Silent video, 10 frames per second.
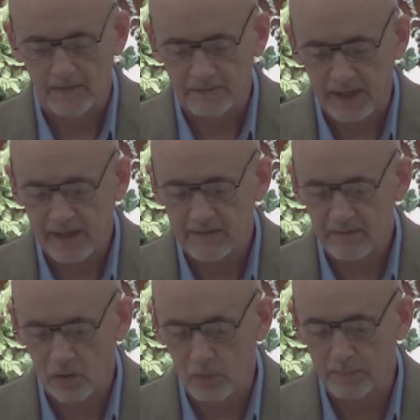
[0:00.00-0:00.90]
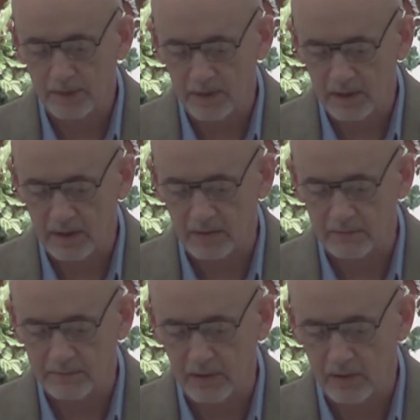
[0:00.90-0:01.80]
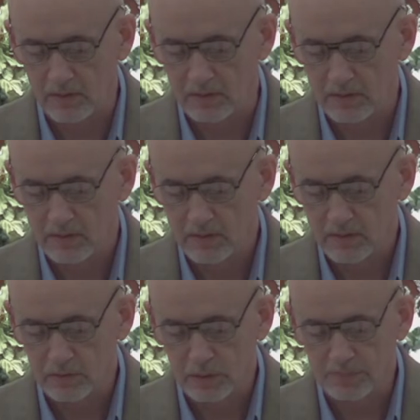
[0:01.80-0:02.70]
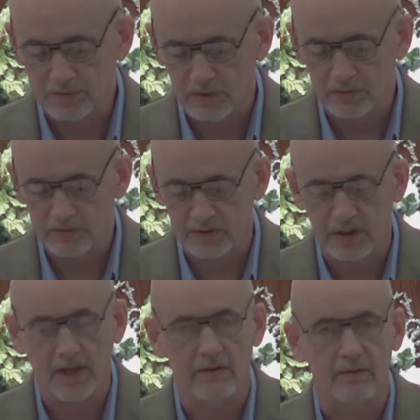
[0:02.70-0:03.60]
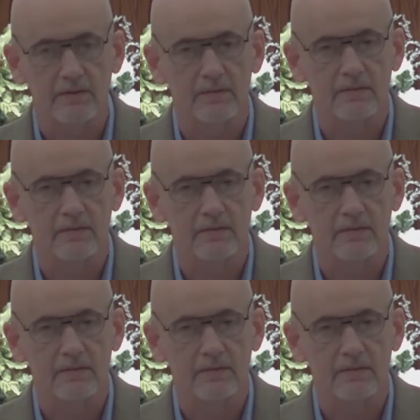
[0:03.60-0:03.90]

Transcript: Faith, hope, and love. Paul groups those together.